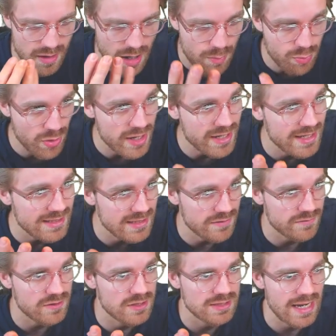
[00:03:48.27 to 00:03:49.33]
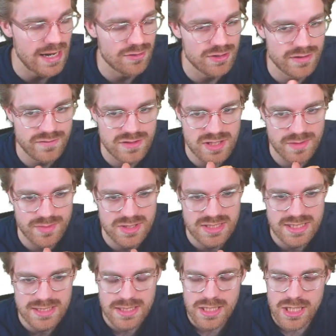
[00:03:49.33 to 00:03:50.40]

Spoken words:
breaking down different substances.